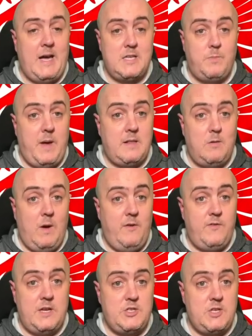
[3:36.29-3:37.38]
aspect to
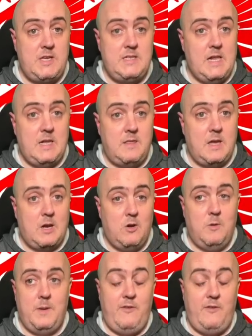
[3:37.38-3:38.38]
FSG selling the club.